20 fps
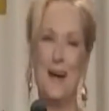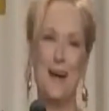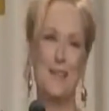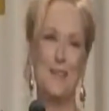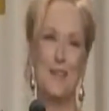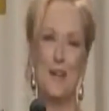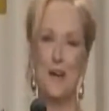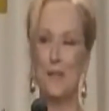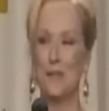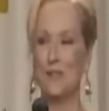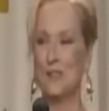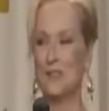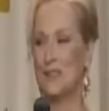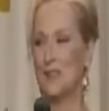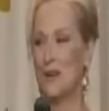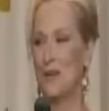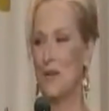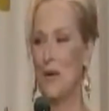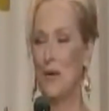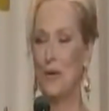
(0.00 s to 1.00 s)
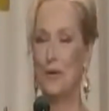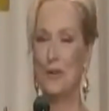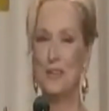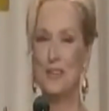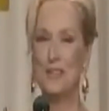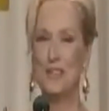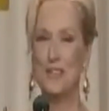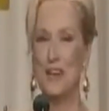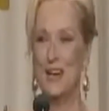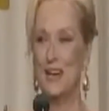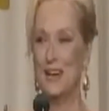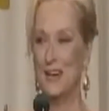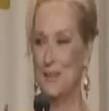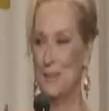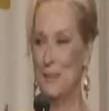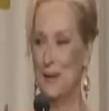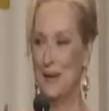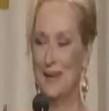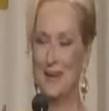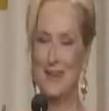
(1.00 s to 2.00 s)
The news struck like a sudden
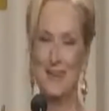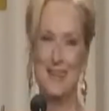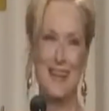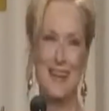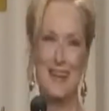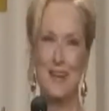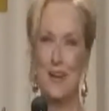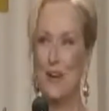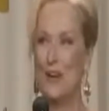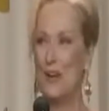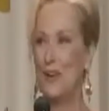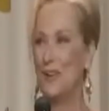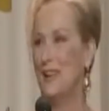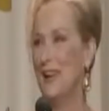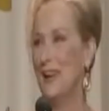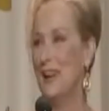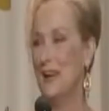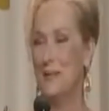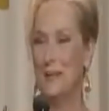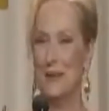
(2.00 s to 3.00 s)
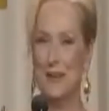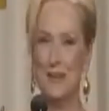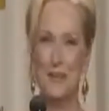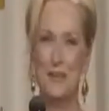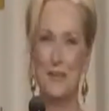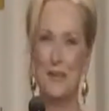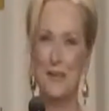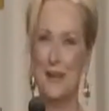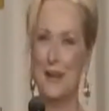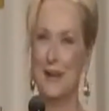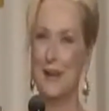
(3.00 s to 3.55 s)
paralyzing blow, leaving Pap to